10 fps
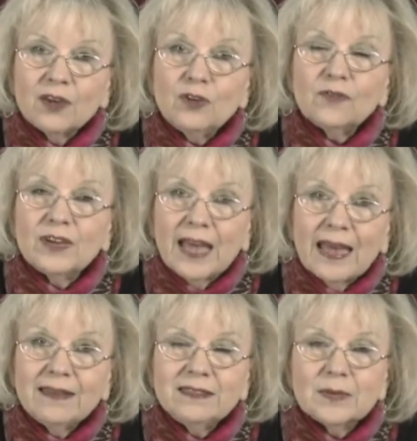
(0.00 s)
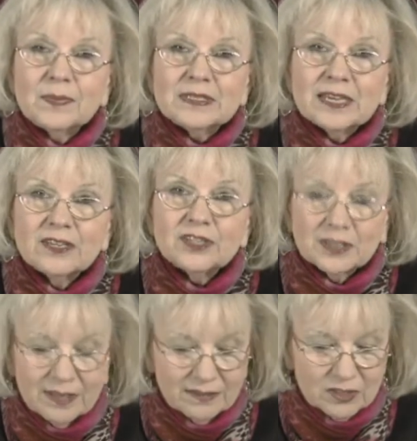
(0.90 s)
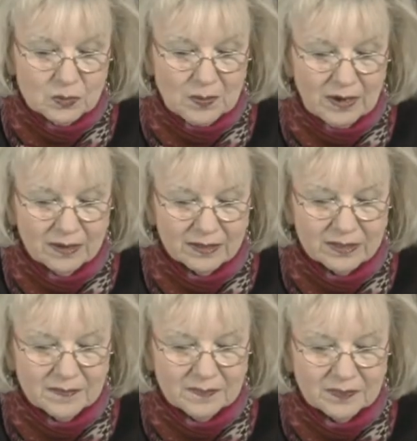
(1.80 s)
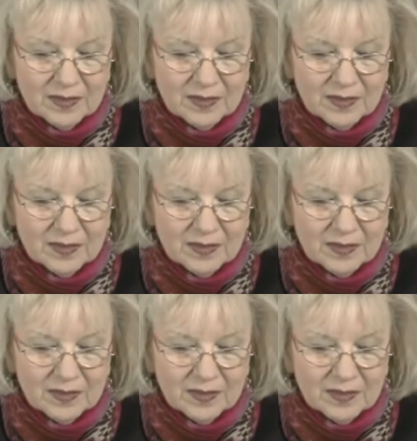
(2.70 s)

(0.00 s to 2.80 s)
You've gained the position in the Spirit.